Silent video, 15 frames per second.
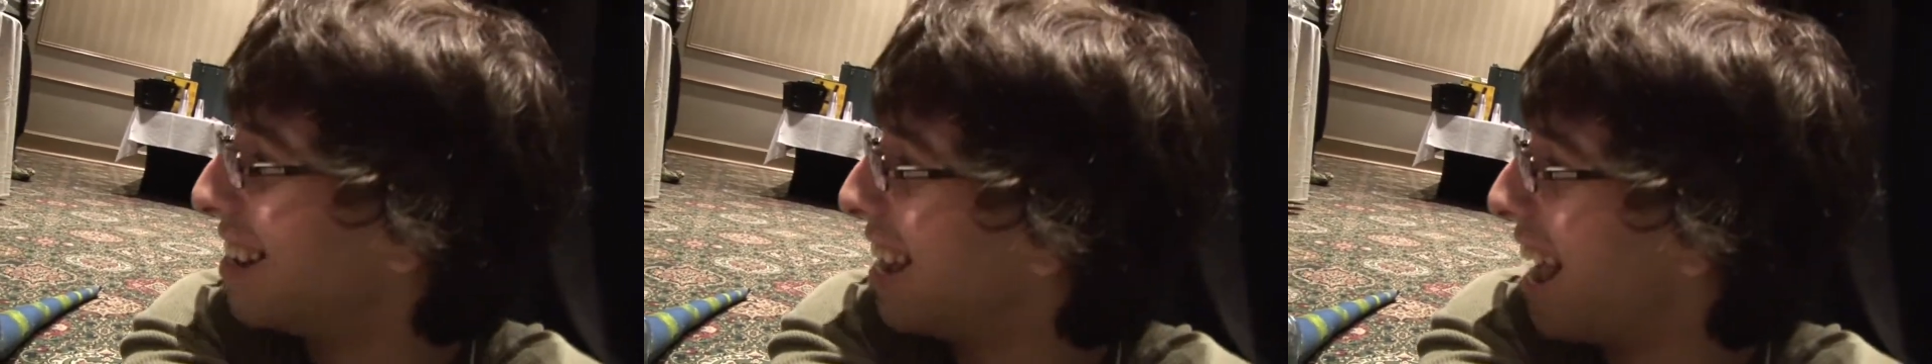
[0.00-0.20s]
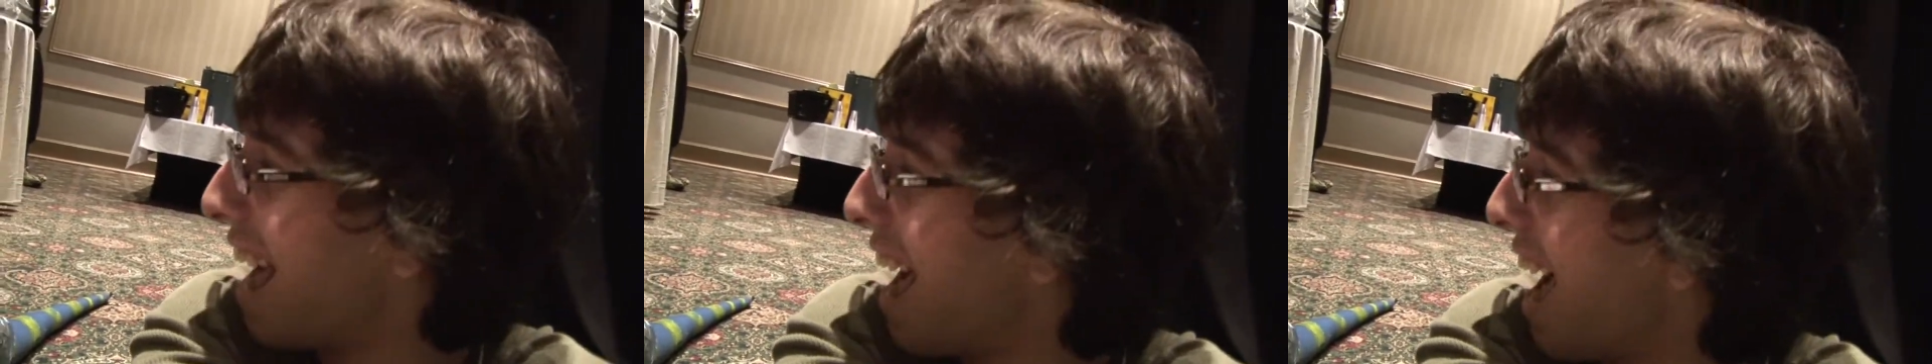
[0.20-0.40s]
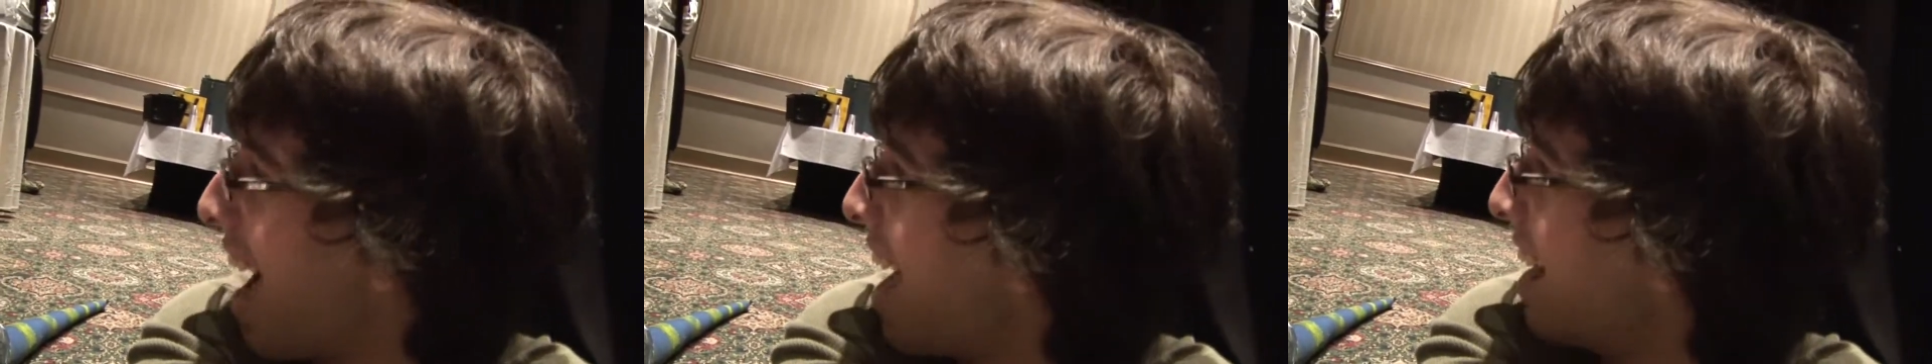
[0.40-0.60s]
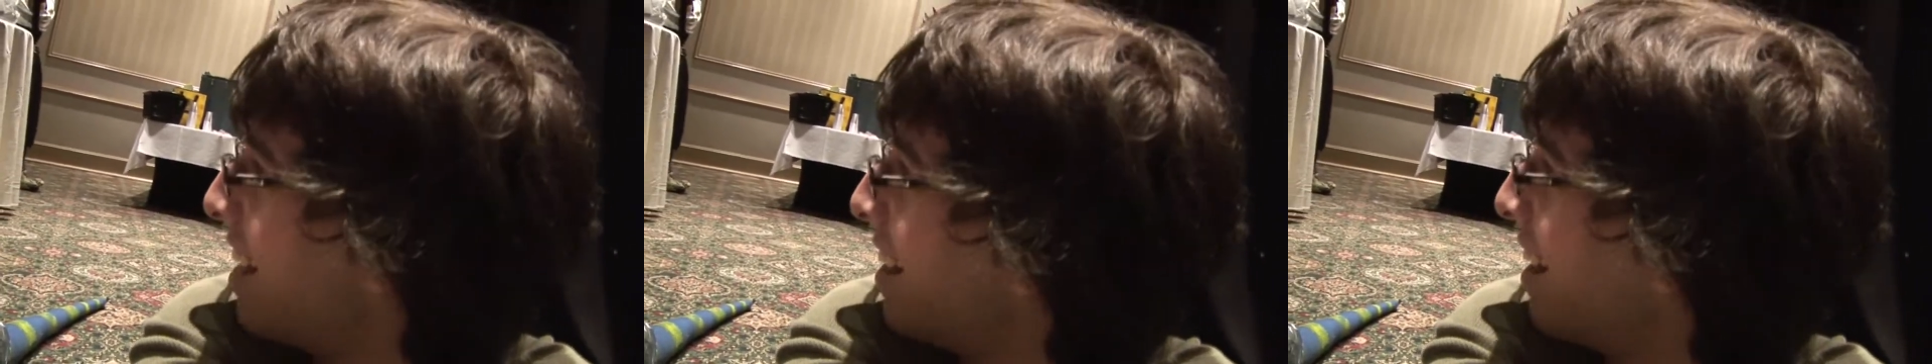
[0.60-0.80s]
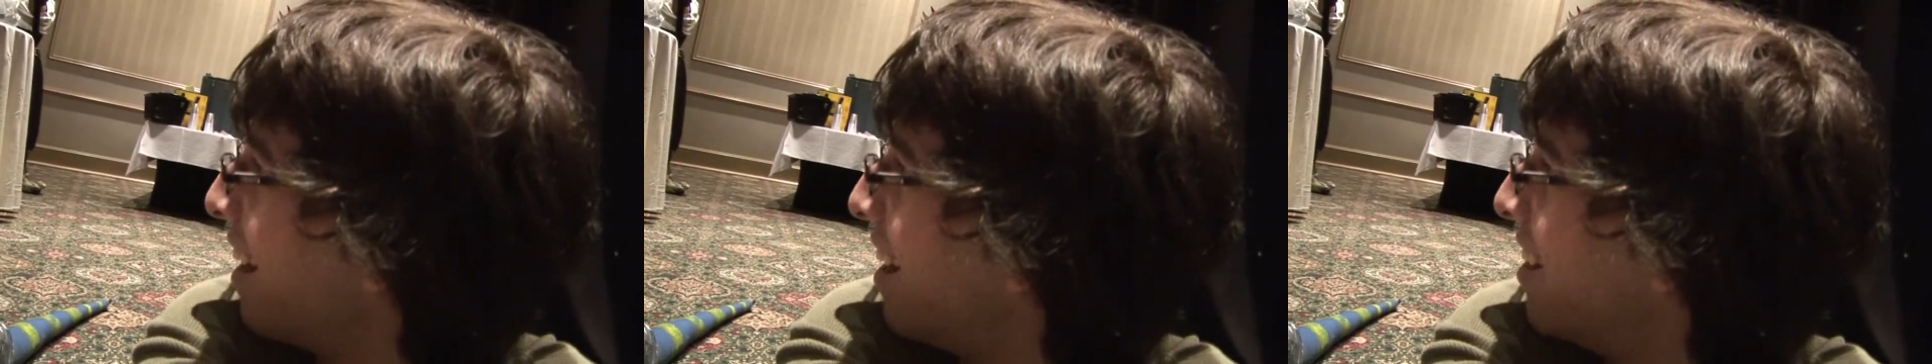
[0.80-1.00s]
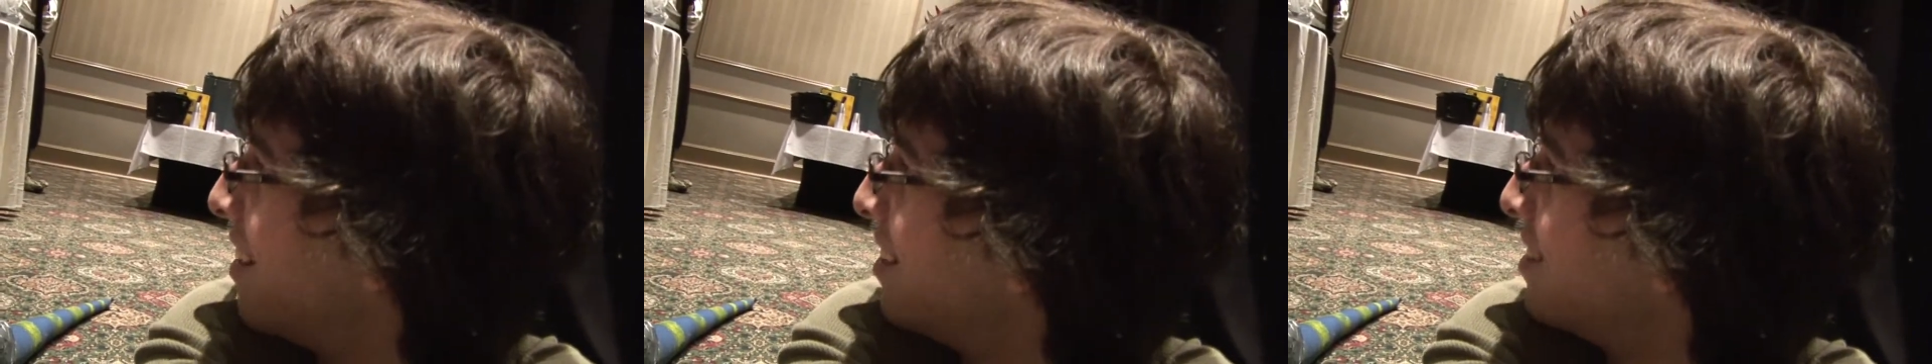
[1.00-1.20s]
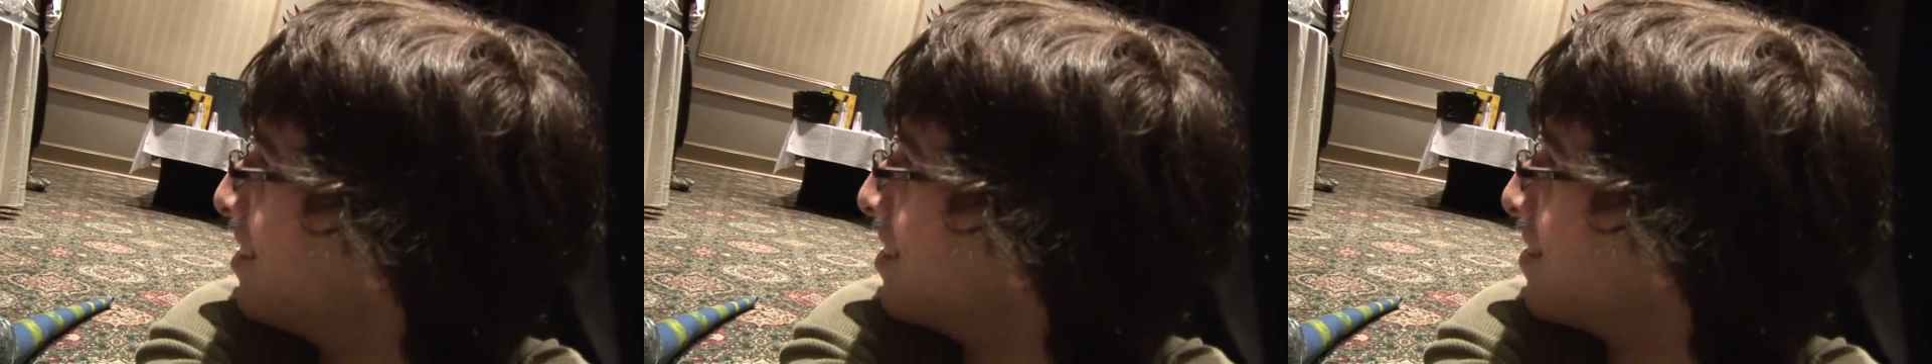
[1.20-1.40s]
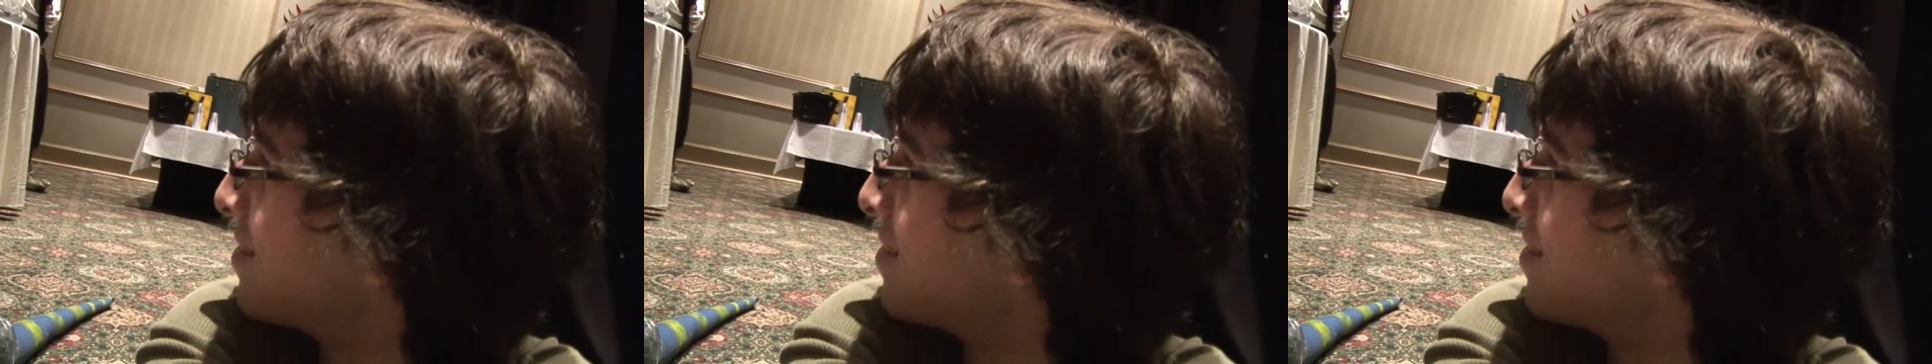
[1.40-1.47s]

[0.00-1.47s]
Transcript: And, uh, I don't care